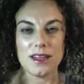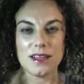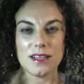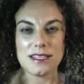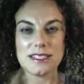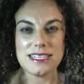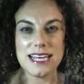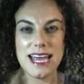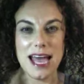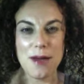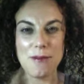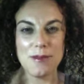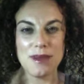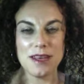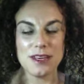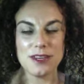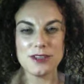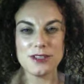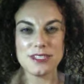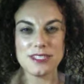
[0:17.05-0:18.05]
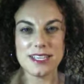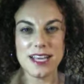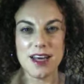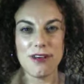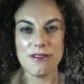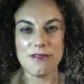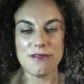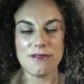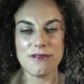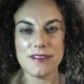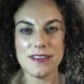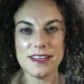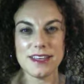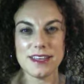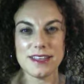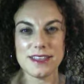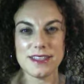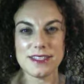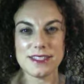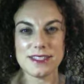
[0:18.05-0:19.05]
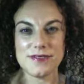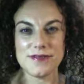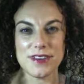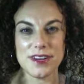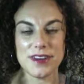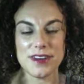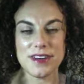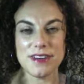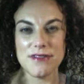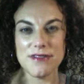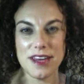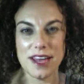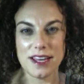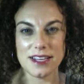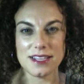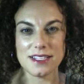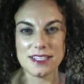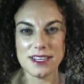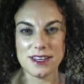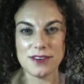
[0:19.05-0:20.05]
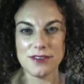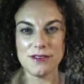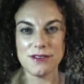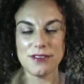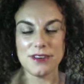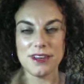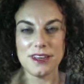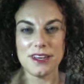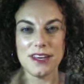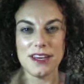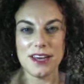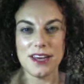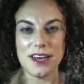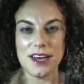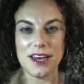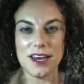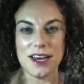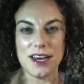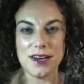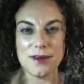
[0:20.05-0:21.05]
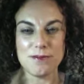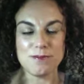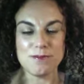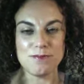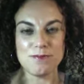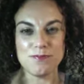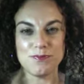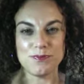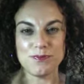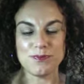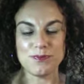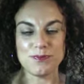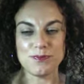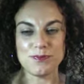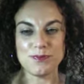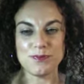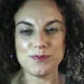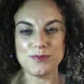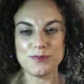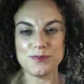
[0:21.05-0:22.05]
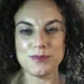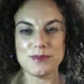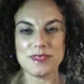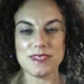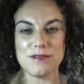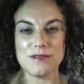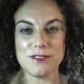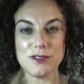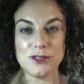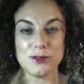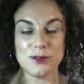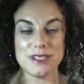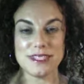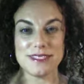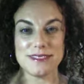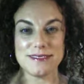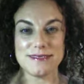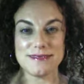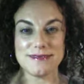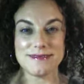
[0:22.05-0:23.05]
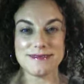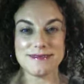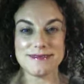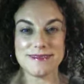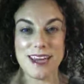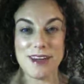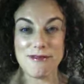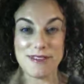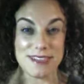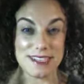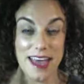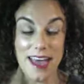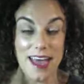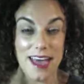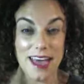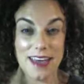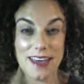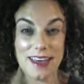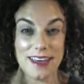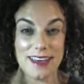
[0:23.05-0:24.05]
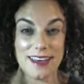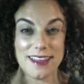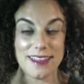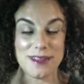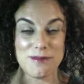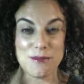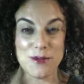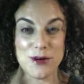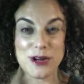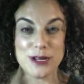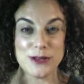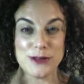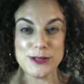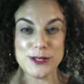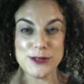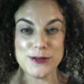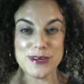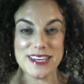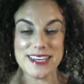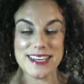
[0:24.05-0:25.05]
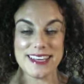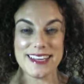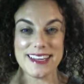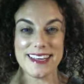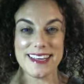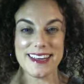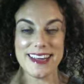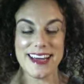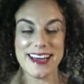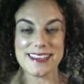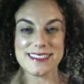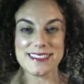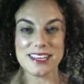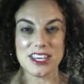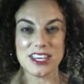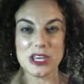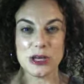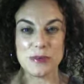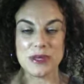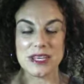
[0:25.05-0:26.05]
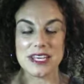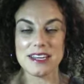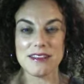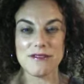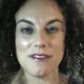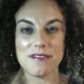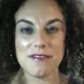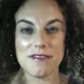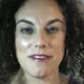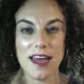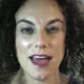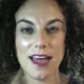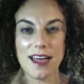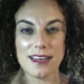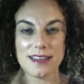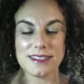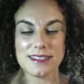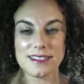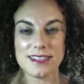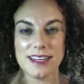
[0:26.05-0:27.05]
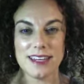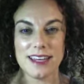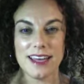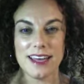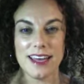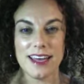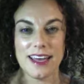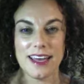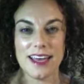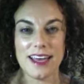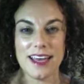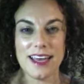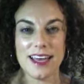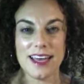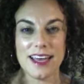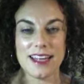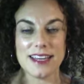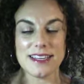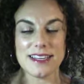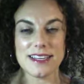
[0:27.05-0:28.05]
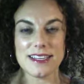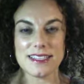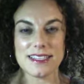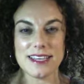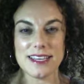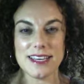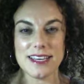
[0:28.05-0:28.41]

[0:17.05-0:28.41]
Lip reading: tapping yourself is very effective. Um, if you do it every day, the more you do it, it has a cumulative effect, and